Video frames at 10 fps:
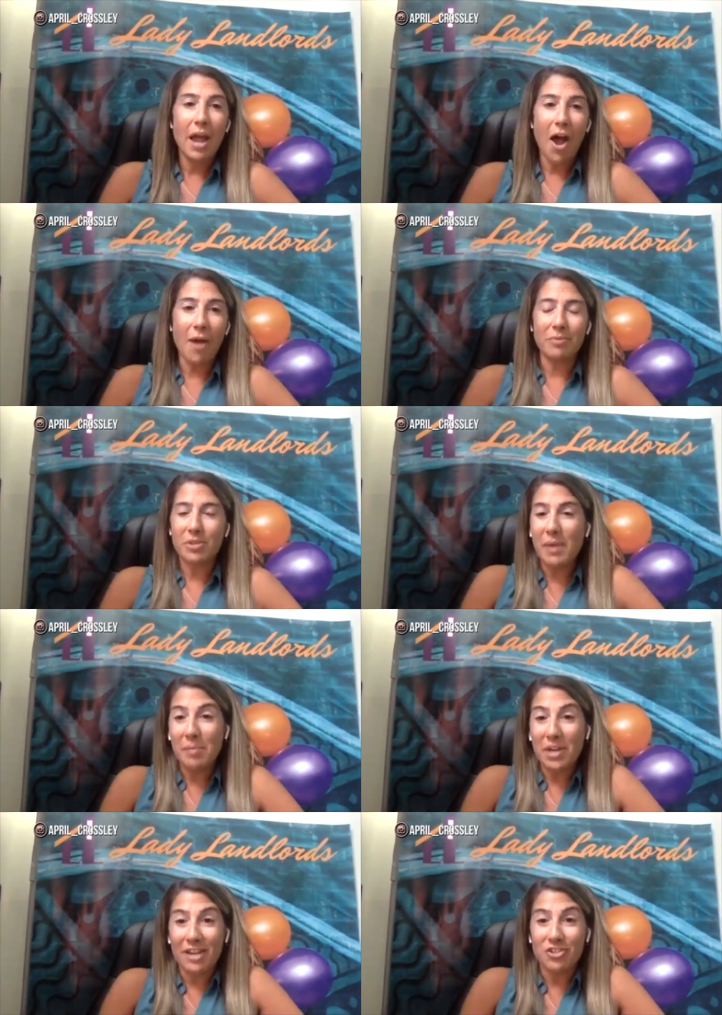um, to be
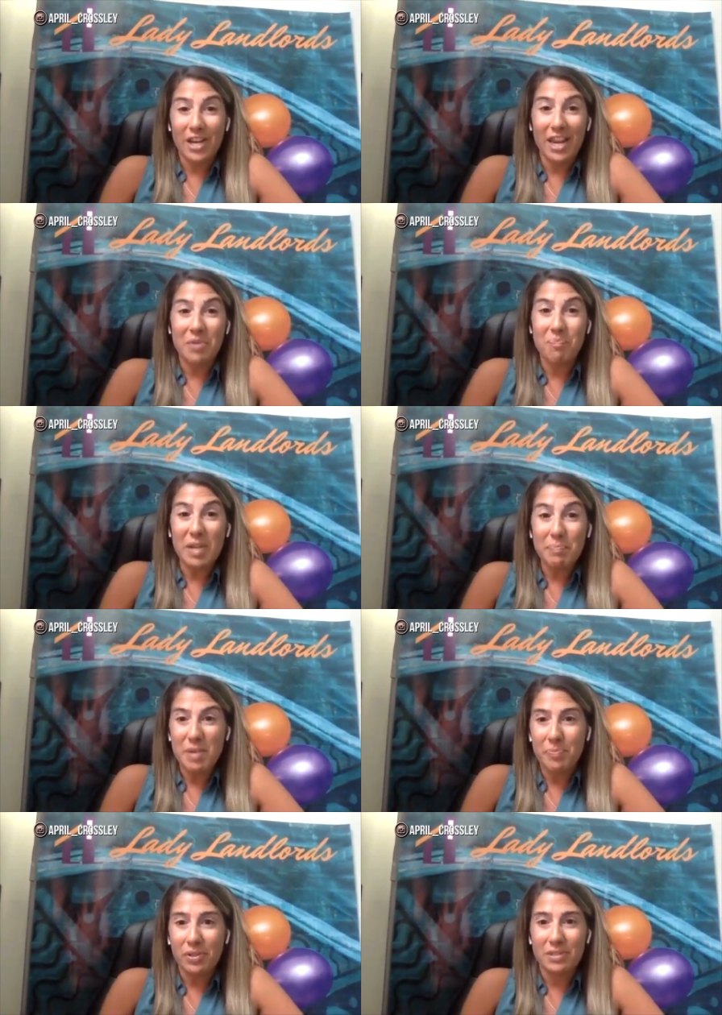able to educate and meet
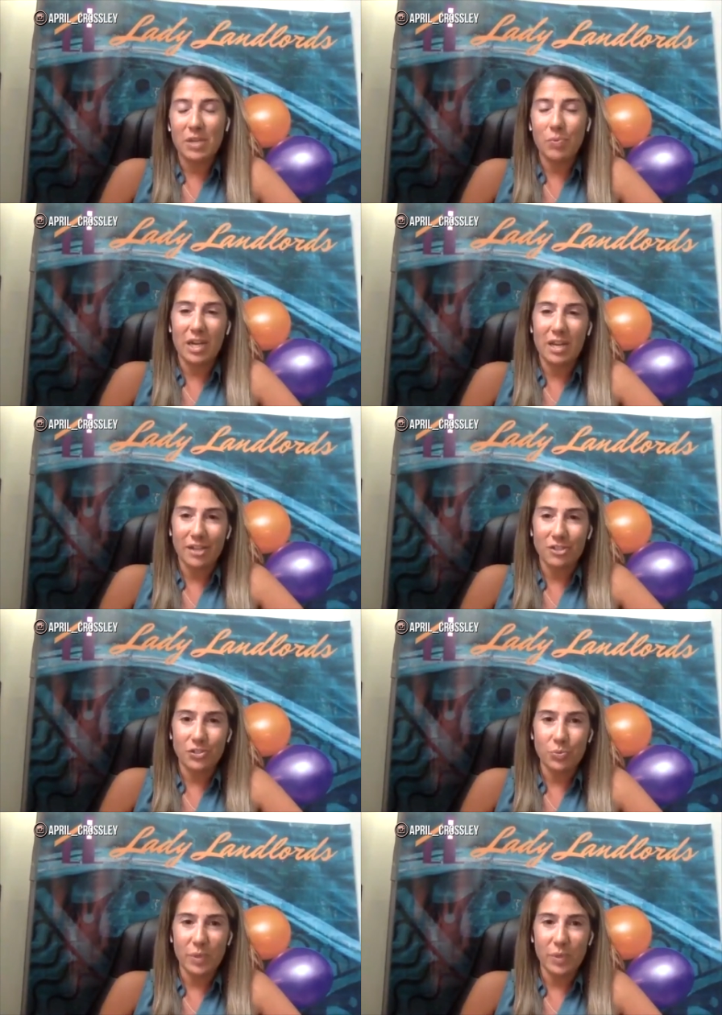people and see what
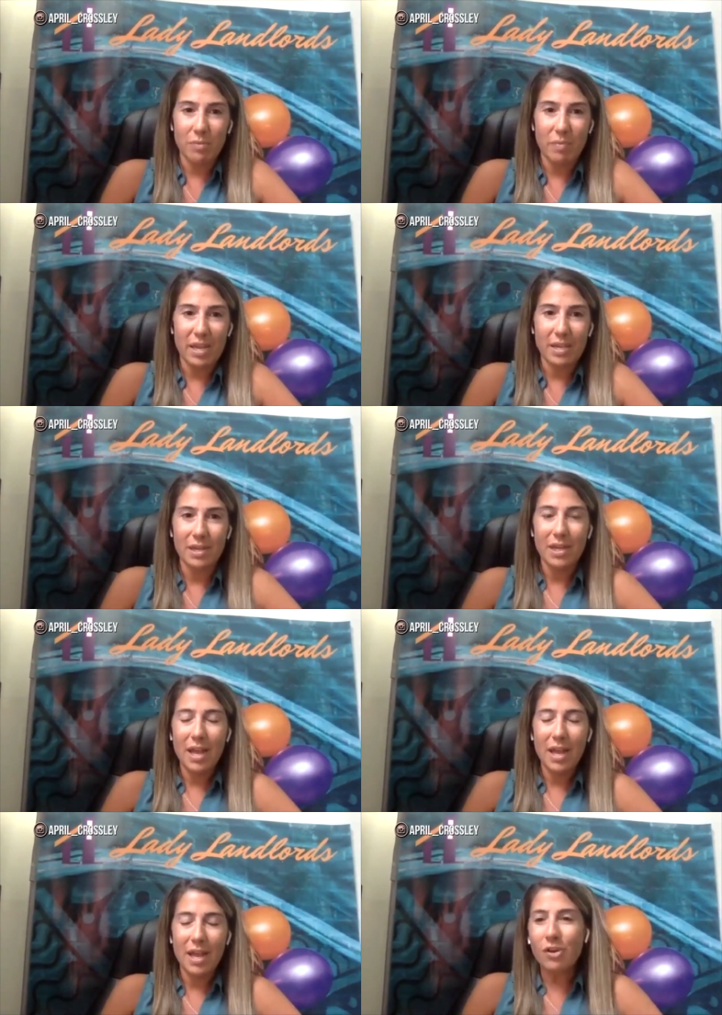connections we can make.
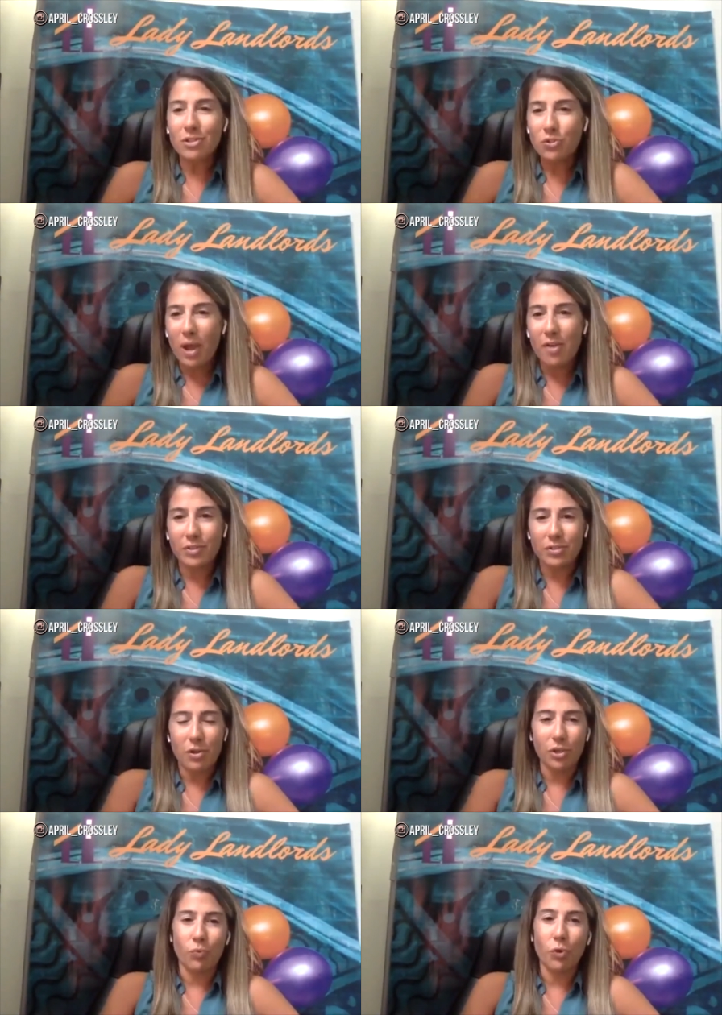I also have what's
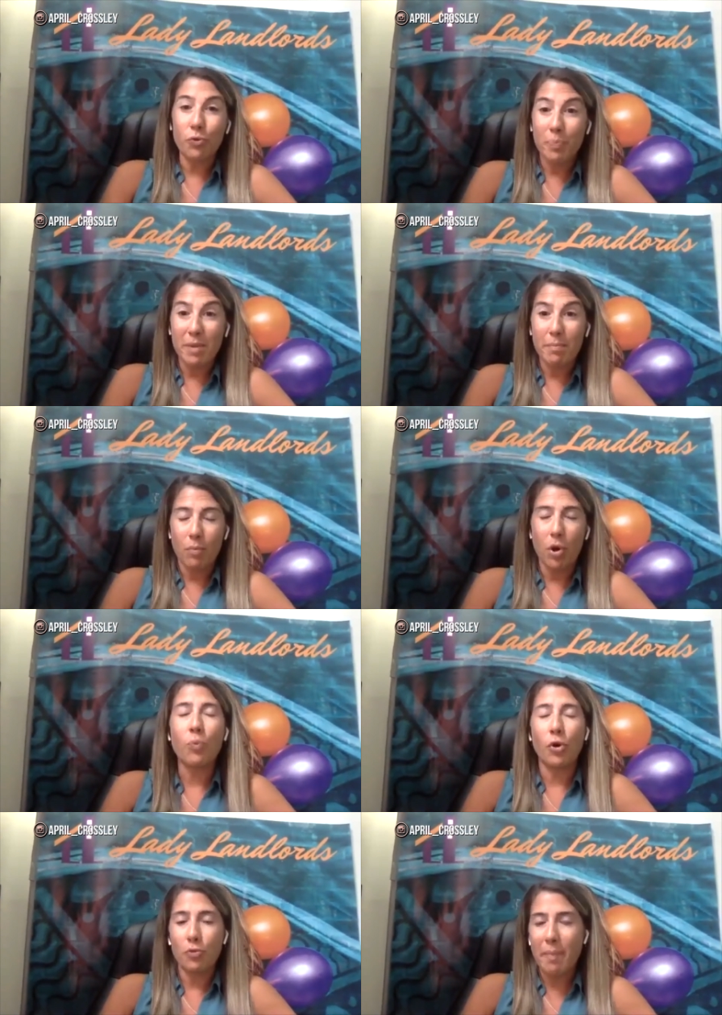called a roadmap, a
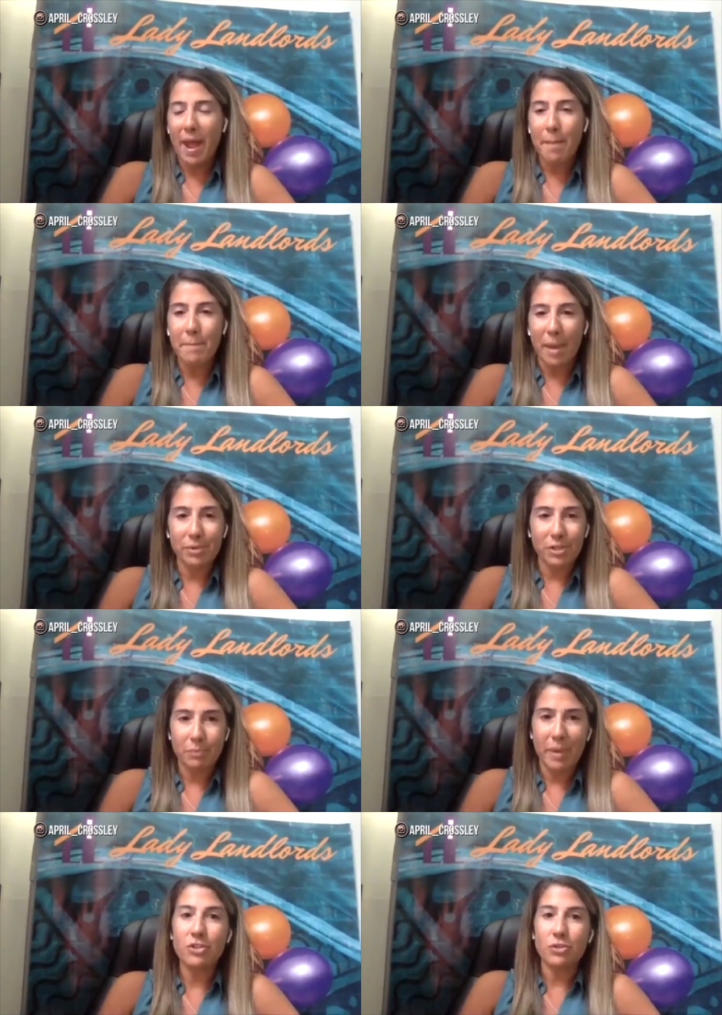roadmap member,
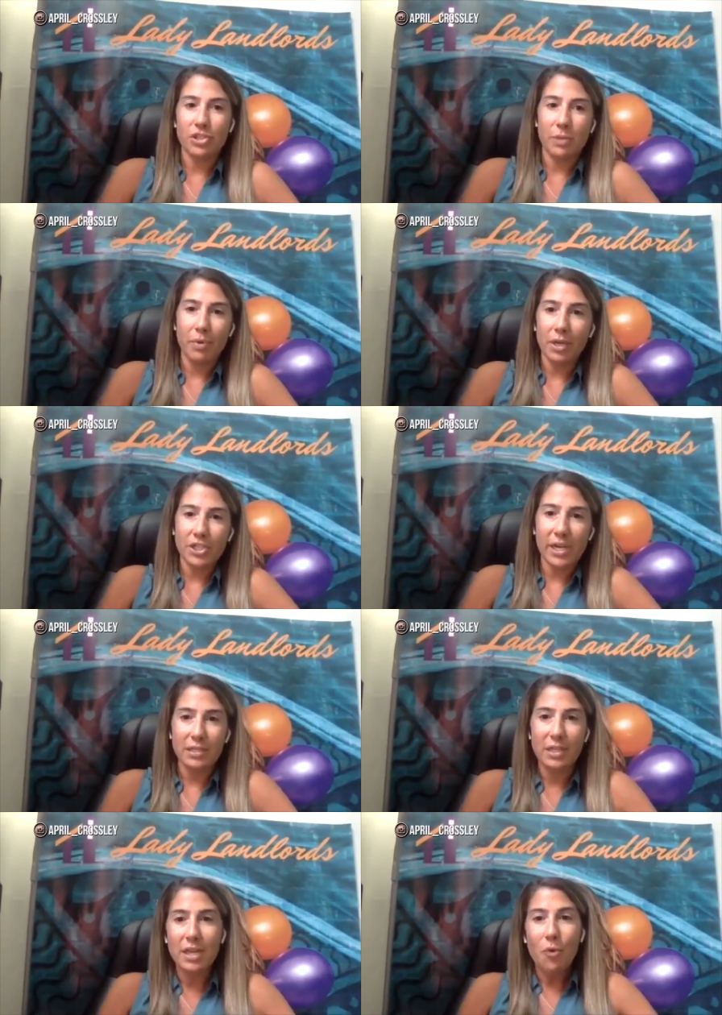mentorship project,
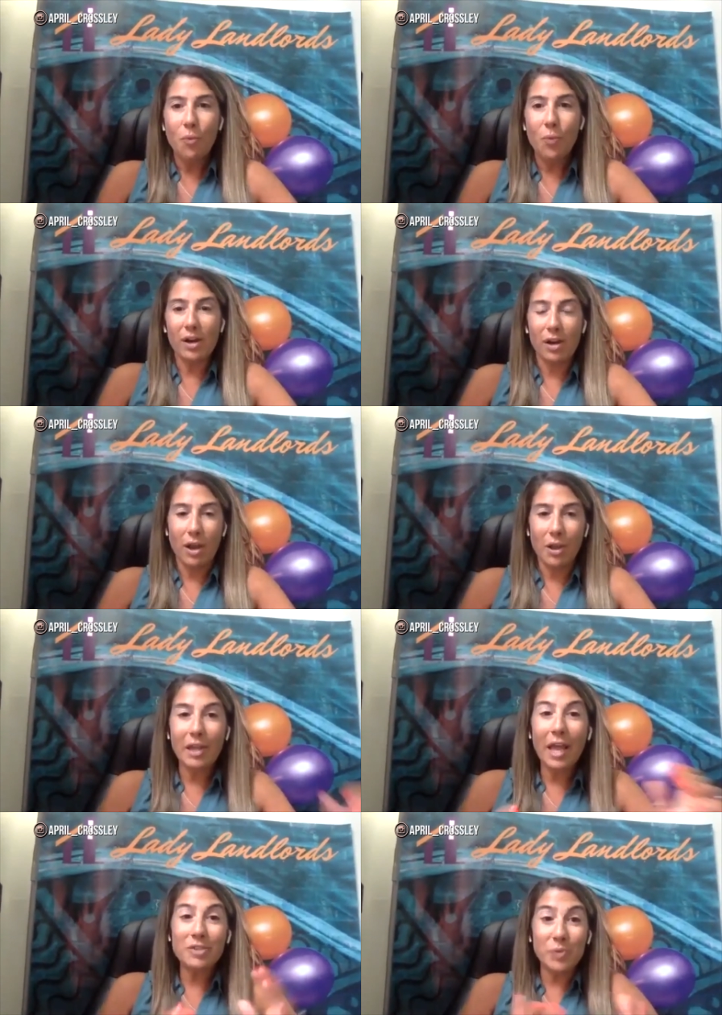where,
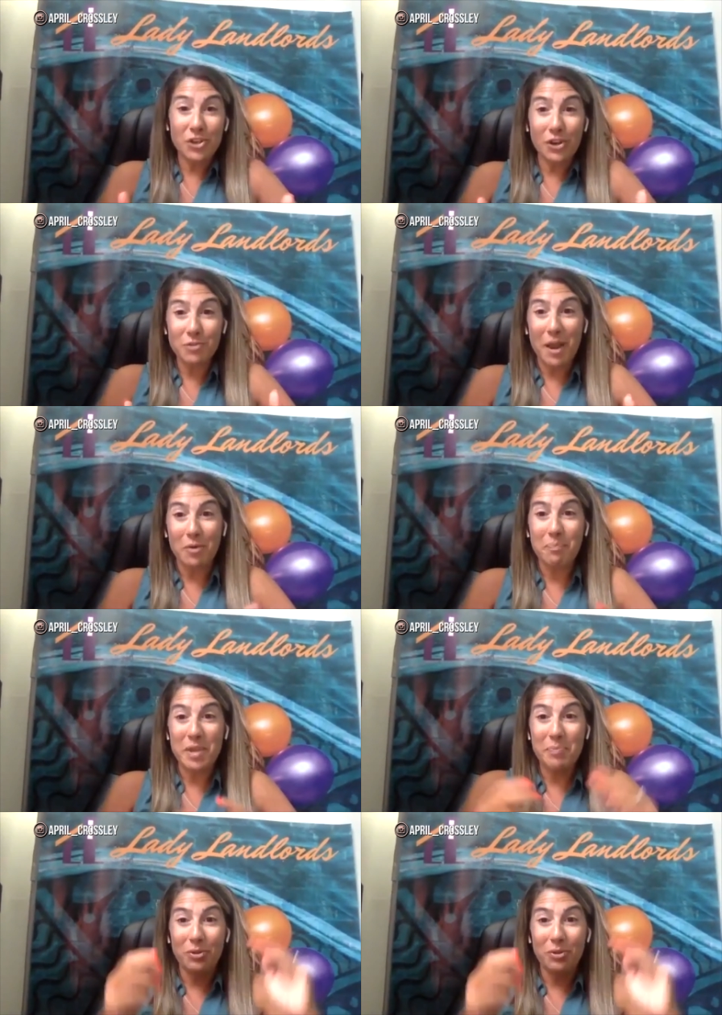as we talked about,
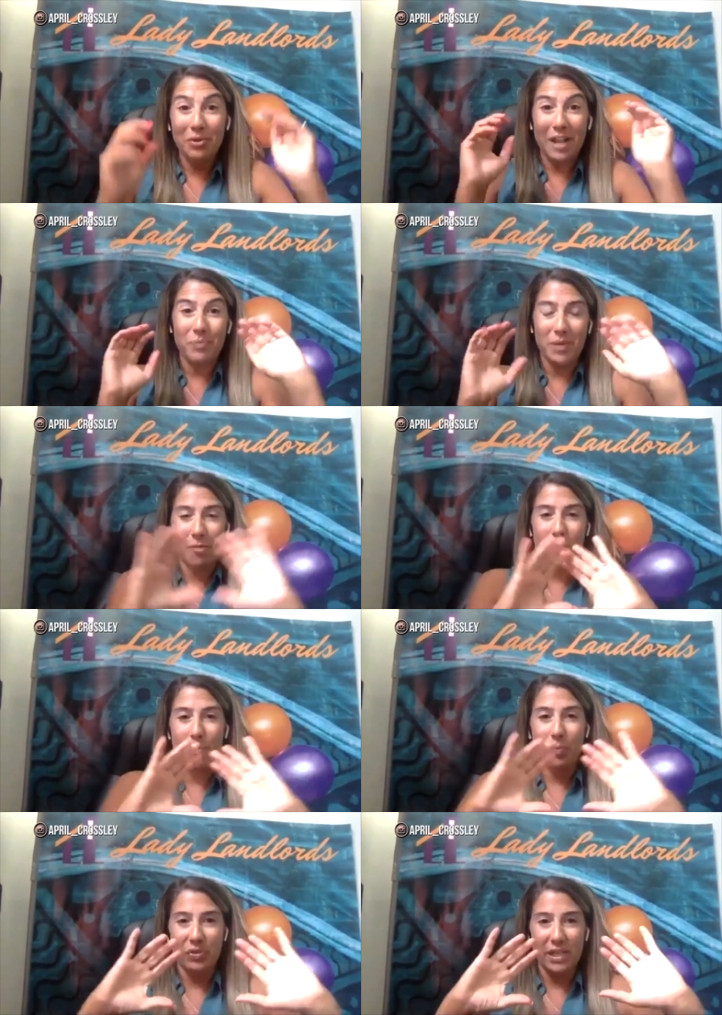people kind of come up
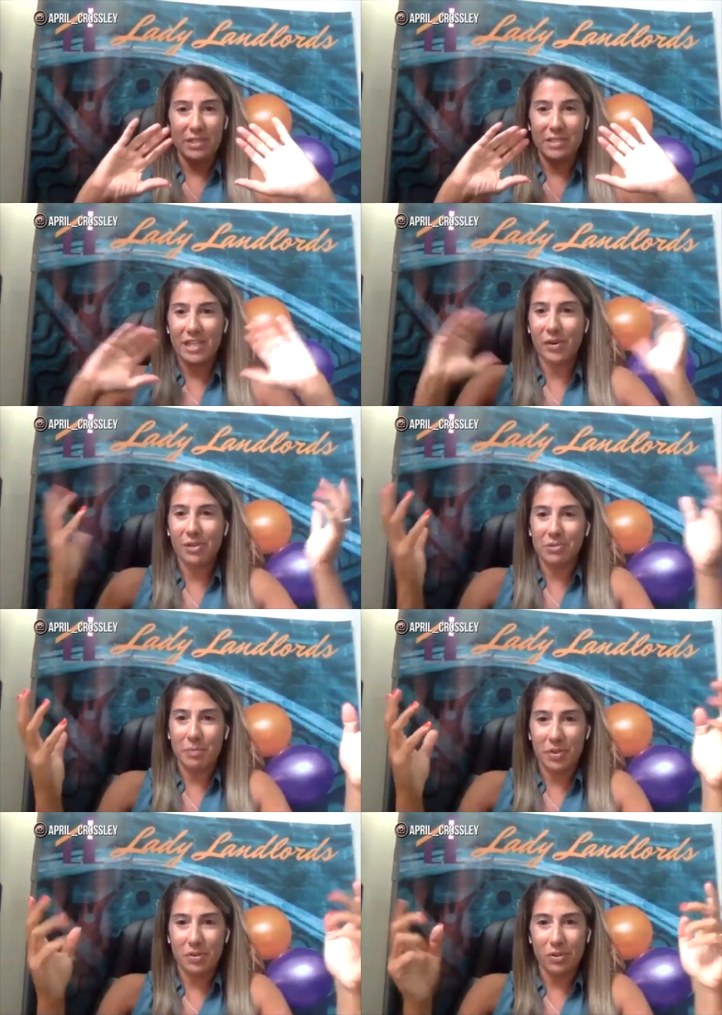with these
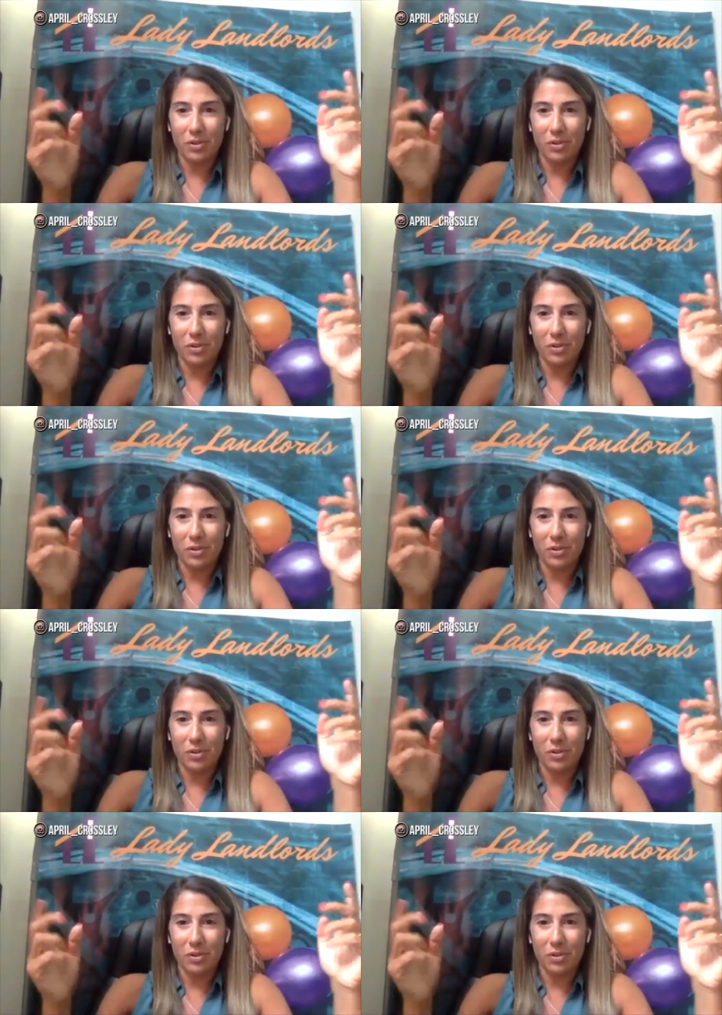stereotypical,